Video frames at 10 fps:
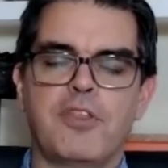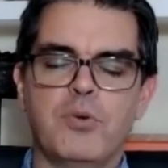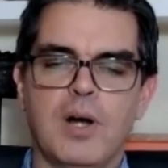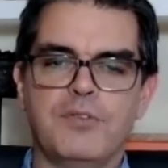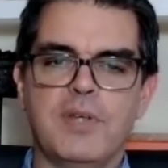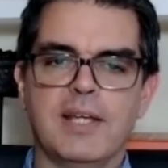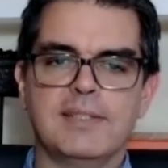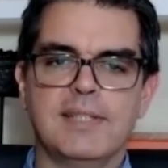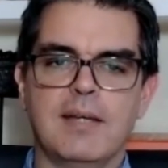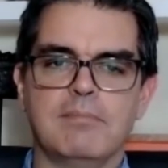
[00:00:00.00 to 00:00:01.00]
throughout the
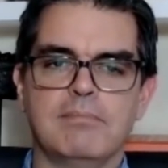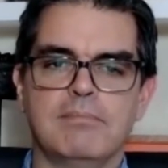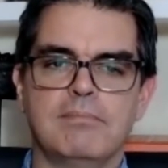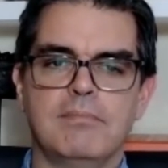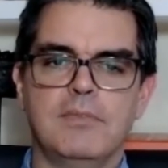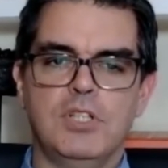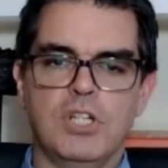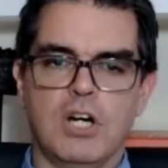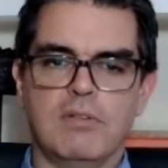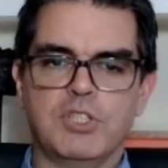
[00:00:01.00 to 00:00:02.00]
exam:
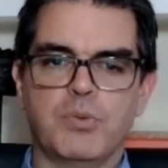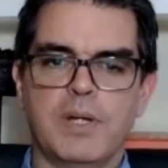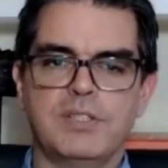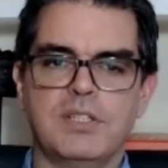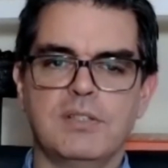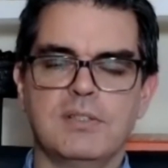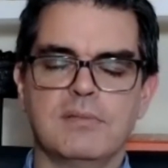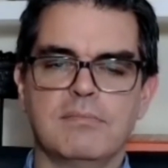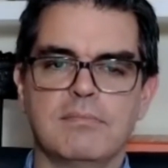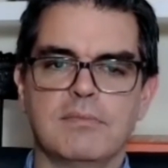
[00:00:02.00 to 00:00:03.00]
knowledge
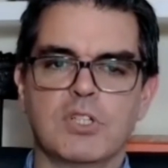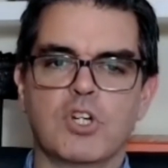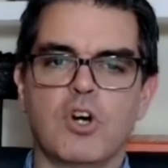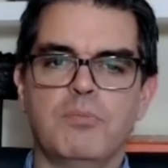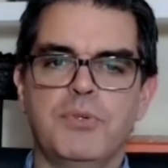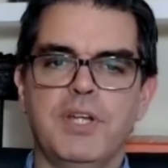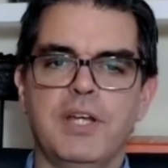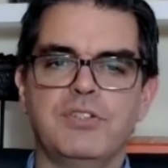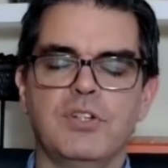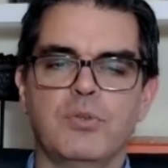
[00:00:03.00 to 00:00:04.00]
questions,
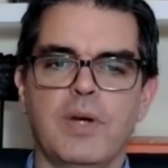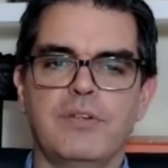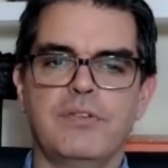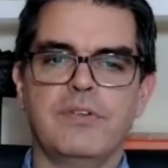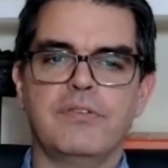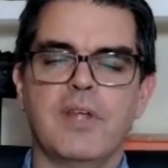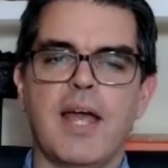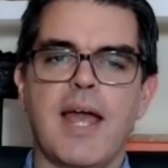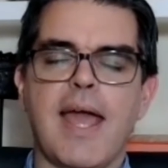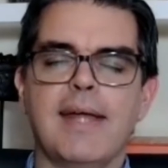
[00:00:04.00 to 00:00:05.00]
comprehension
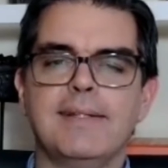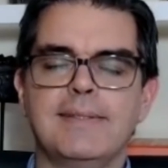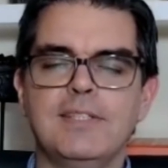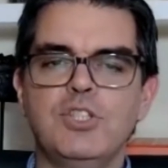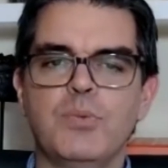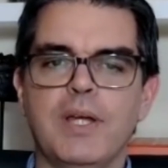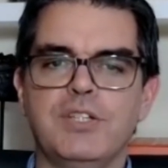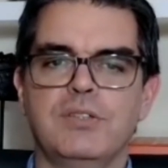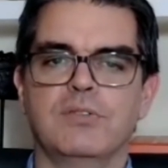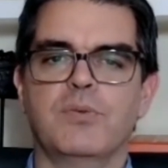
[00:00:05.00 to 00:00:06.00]
questions, and
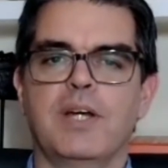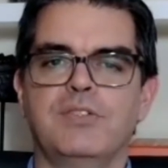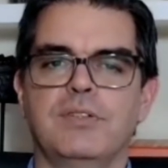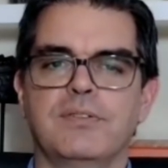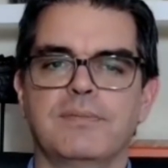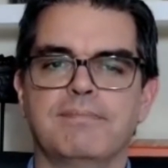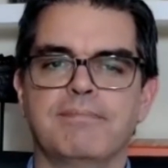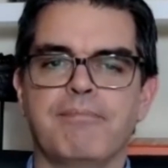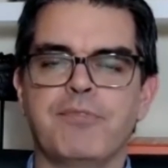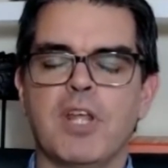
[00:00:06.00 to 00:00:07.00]
situational questions.
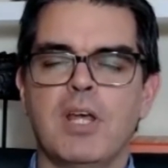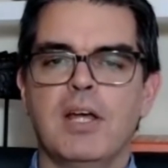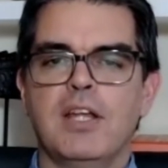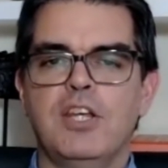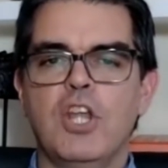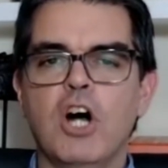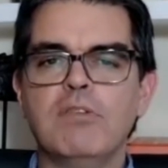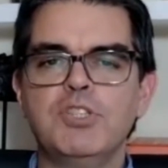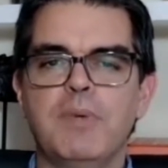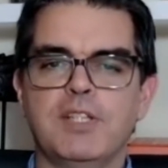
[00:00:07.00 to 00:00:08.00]

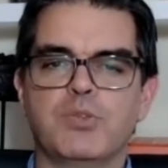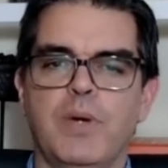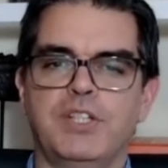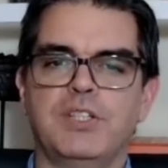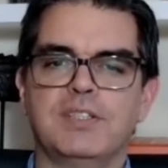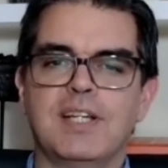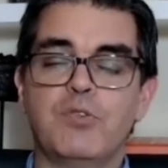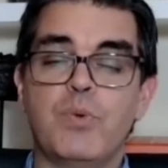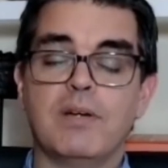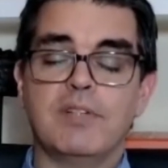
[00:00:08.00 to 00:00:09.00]
Knowledge-based questions
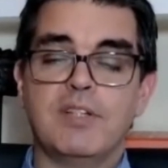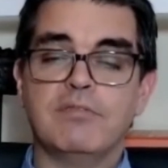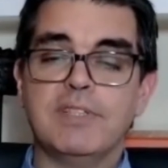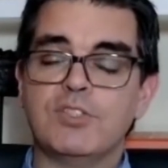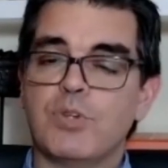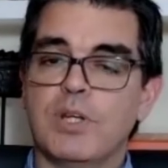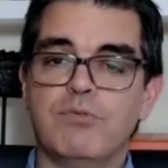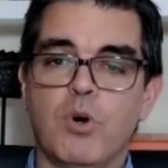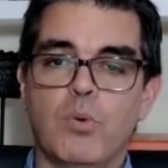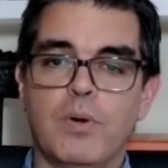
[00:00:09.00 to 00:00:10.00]
are relatively
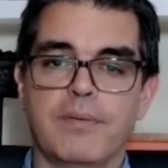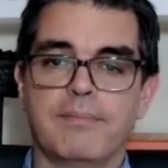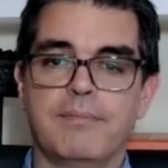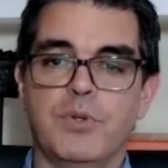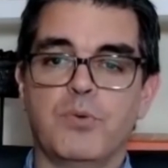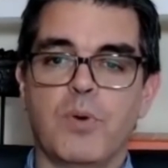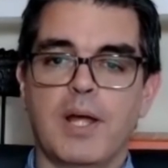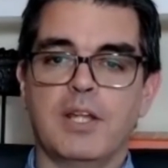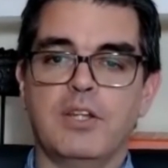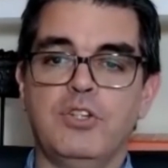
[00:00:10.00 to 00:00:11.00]
straightforward,
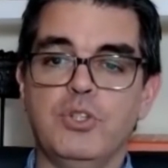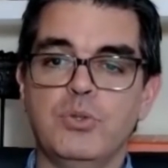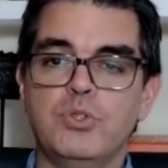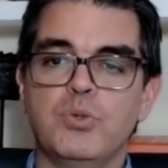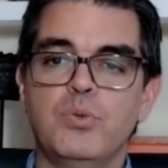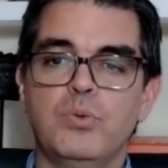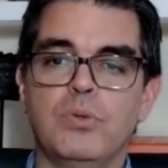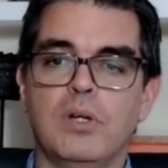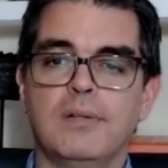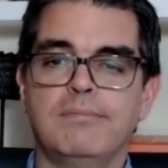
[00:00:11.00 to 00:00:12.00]
requiring you
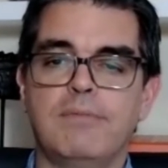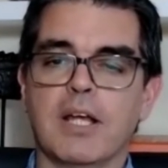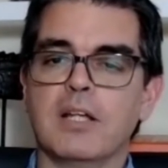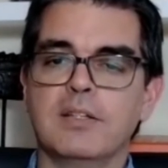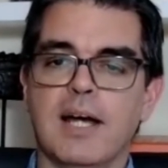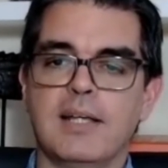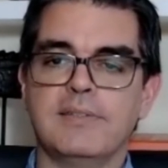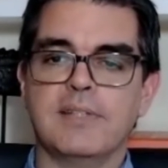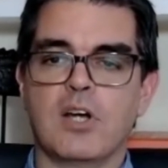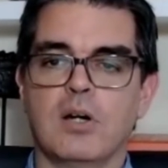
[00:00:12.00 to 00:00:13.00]
to
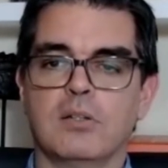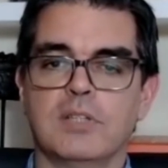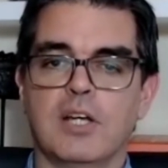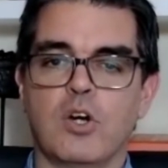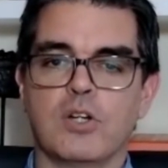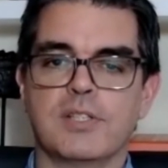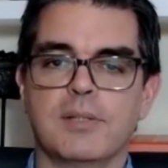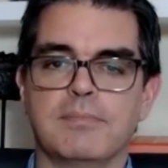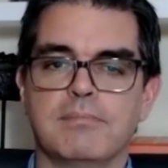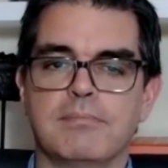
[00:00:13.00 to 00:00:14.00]
recognize a
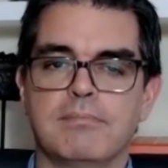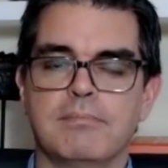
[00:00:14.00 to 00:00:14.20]
concept.